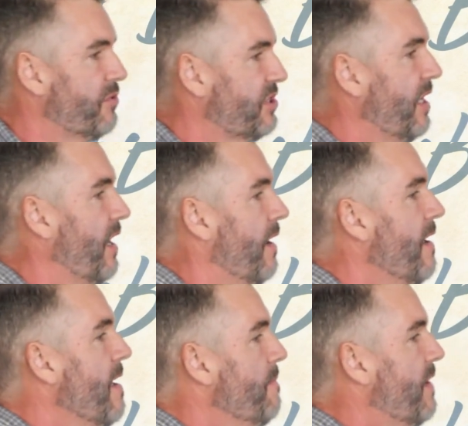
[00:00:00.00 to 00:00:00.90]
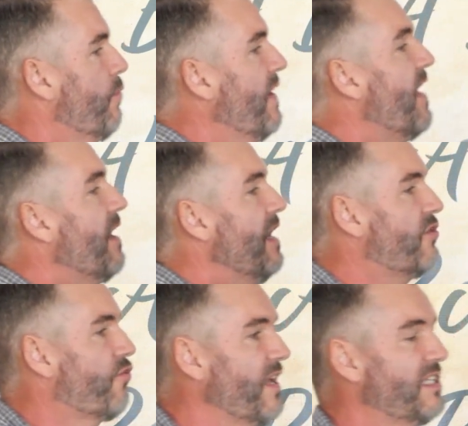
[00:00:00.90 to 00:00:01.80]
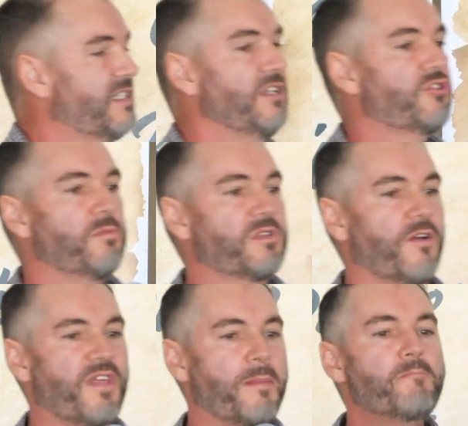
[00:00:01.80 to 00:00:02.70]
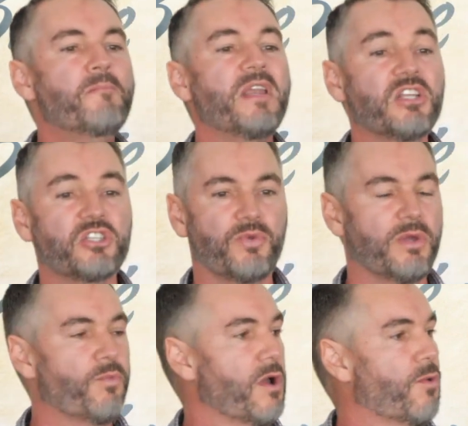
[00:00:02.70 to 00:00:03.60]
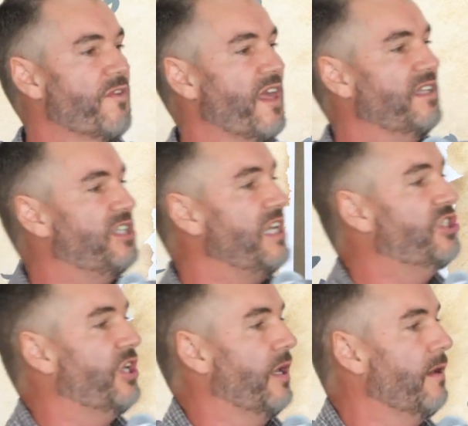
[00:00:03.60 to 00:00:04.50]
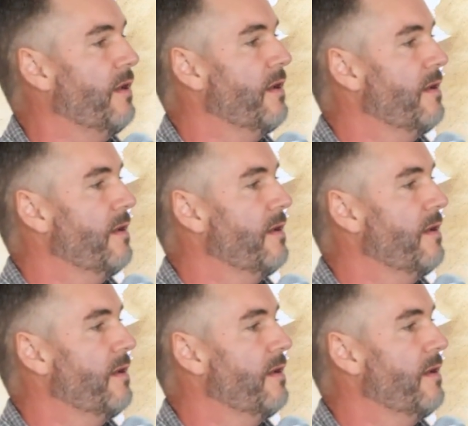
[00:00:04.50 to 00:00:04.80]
Priscilla. But when they're addressed in terms of their ministry work, were they teaching?